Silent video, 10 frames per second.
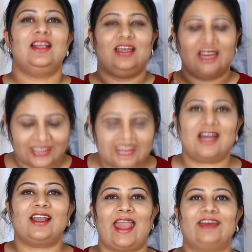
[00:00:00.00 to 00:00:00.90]
Let it
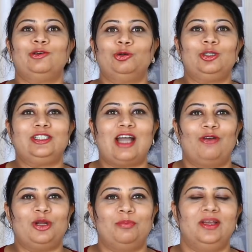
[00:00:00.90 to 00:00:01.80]
again cool
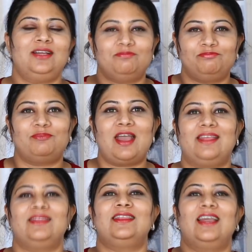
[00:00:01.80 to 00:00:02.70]
down a bit,
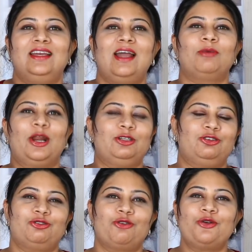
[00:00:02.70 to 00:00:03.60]
and then I'm going to
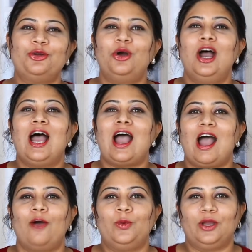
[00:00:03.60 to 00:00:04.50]
show you
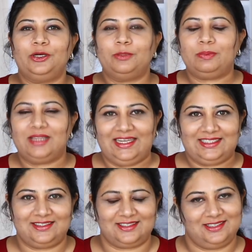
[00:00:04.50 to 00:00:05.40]
how we're going to
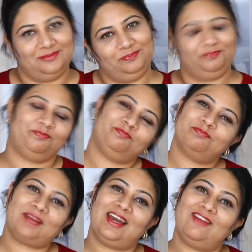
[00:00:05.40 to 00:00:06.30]
plate it.
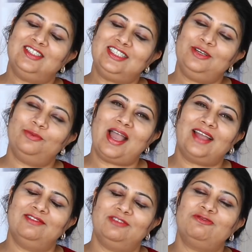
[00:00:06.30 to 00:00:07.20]
And I will see you
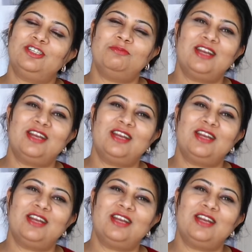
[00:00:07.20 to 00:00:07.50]
back in 15